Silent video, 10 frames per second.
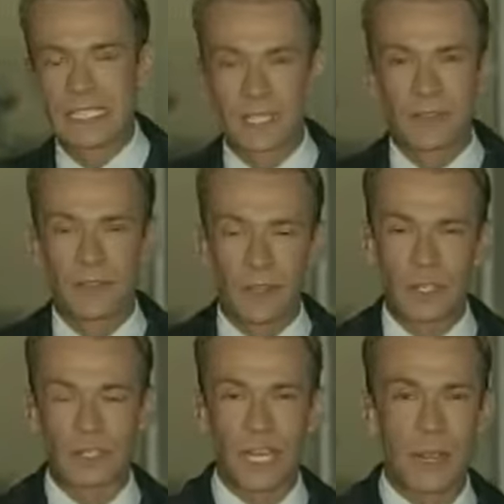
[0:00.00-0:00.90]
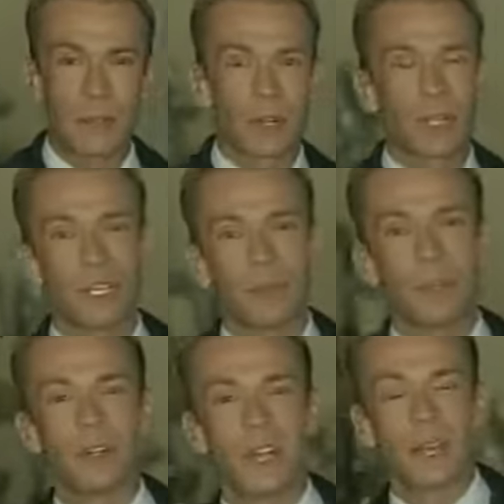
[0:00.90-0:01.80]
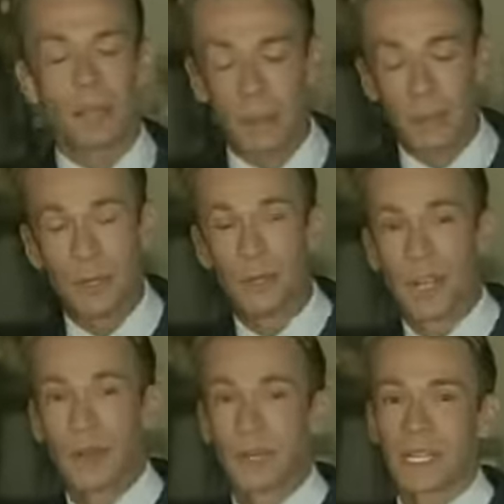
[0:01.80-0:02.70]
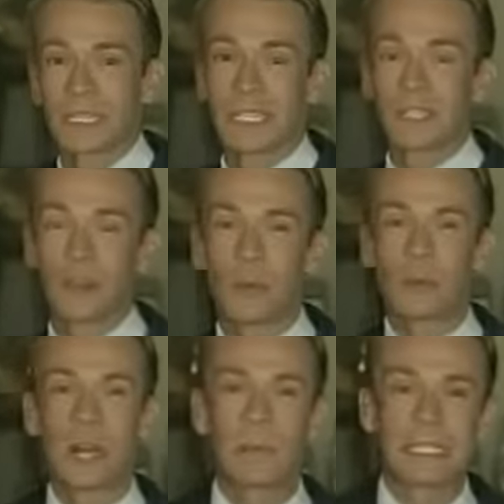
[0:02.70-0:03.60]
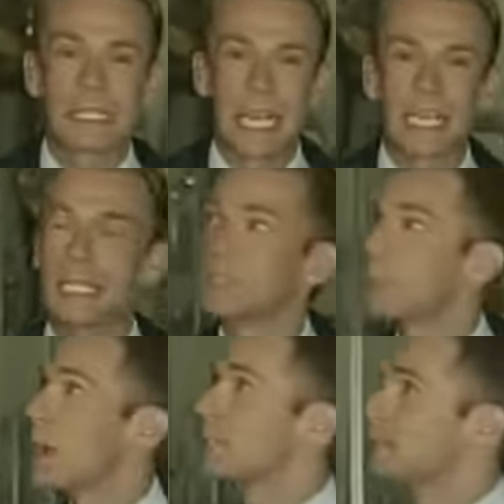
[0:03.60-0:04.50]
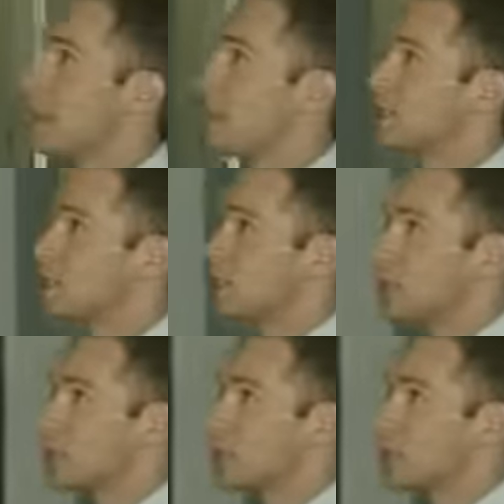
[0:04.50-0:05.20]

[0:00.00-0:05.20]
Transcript: Steve. The first neighborhood commuter net computer network is set to open up inside this West Main Street